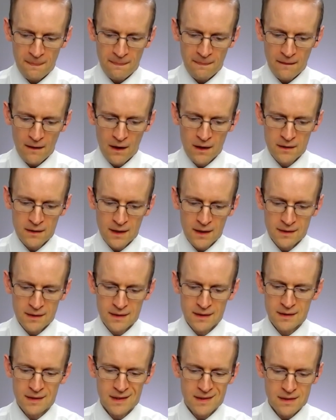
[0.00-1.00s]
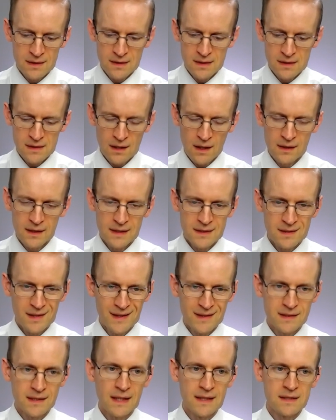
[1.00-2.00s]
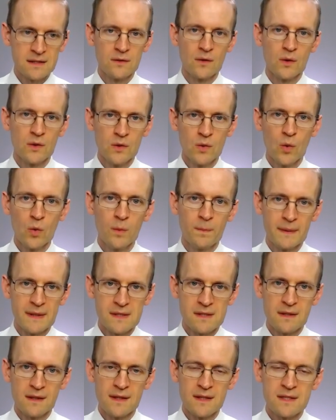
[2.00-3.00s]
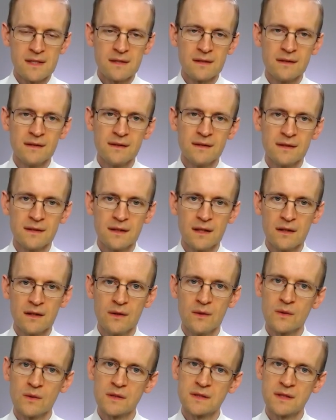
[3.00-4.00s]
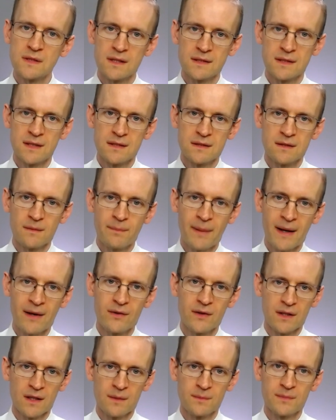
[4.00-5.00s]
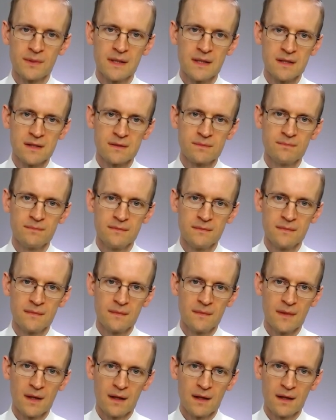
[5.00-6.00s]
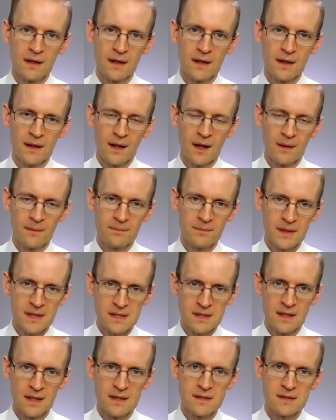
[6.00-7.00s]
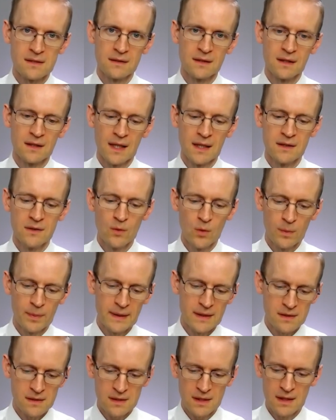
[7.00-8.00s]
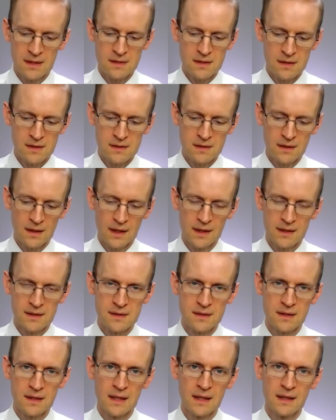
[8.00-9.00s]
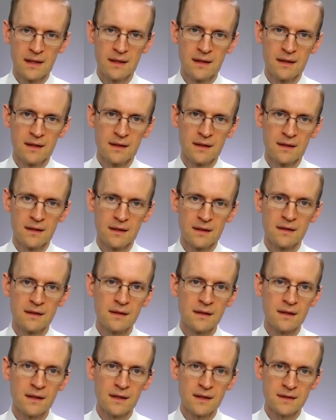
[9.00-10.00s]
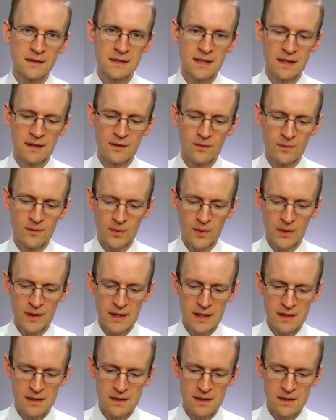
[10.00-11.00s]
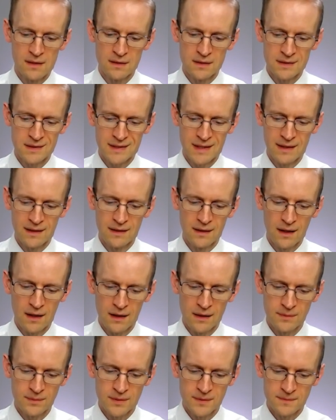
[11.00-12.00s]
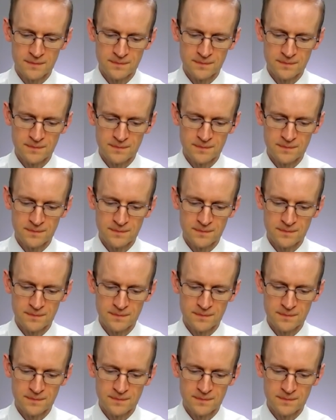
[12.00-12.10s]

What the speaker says: this just highlights that it's not your business that you're starting, it's the parent company's business, and you're being sent as the senior employee to set it up,